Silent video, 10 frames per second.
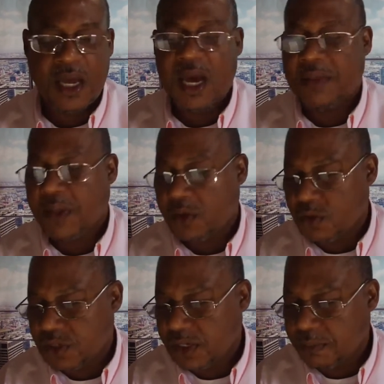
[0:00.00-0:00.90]
and they
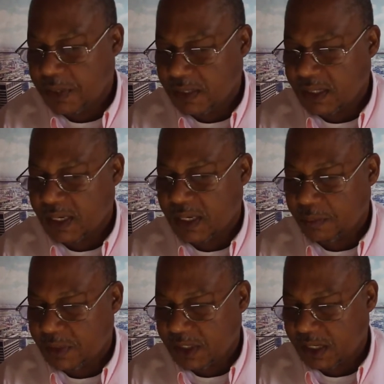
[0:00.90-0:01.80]
usually meet in a
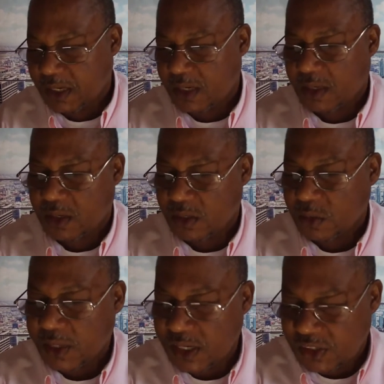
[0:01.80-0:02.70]
particular
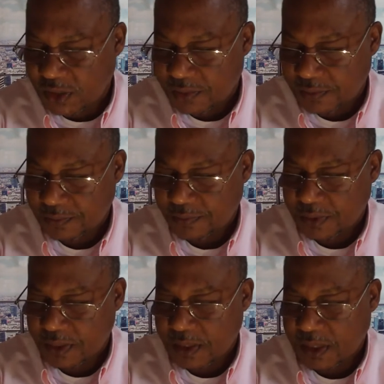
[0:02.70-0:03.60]
location,
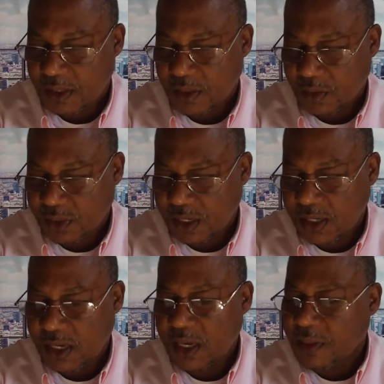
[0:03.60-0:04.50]
okay?
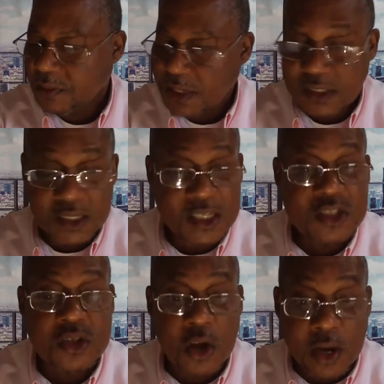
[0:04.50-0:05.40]
This is
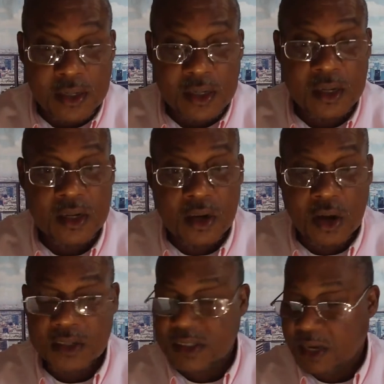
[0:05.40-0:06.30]
not
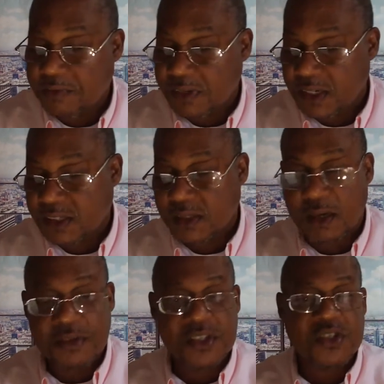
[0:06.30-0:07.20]
God's definition
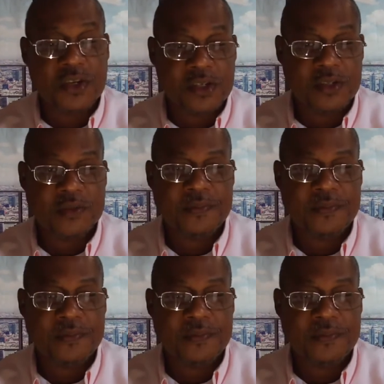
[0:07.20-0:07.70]
of his church.